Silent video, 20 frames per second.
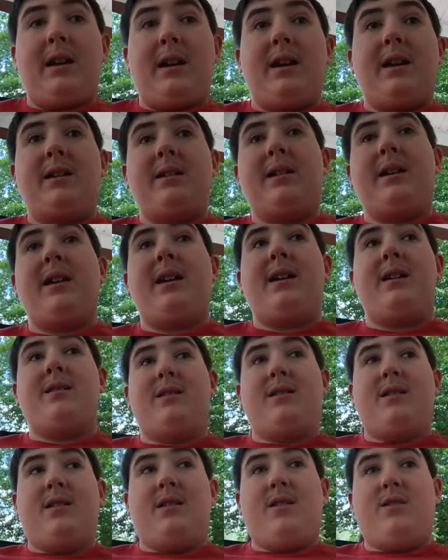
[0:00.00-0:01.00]

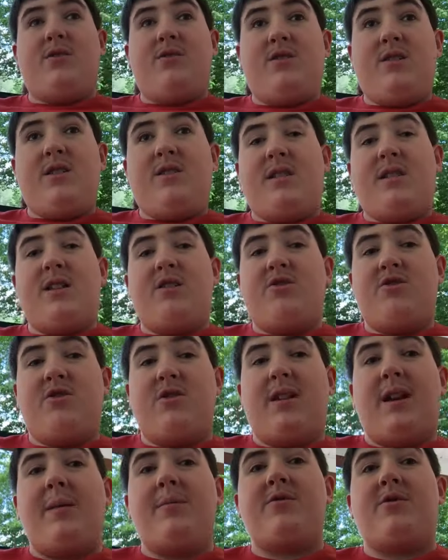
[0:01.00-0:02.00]
and she said
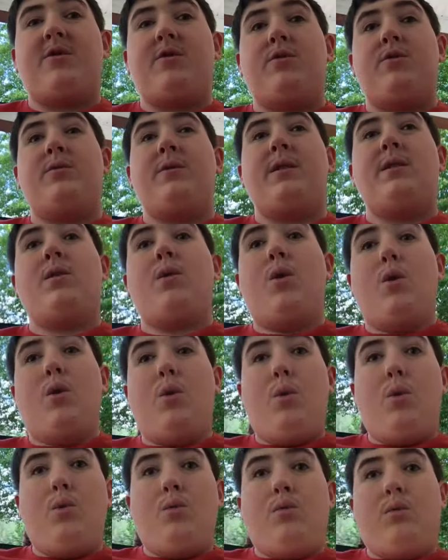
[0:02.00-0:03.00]
she absolutely
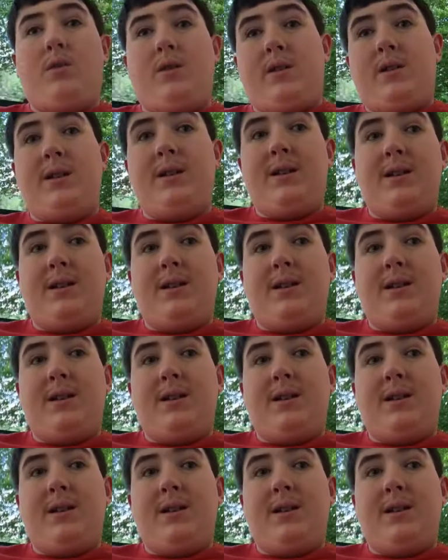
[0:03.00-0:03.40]
would.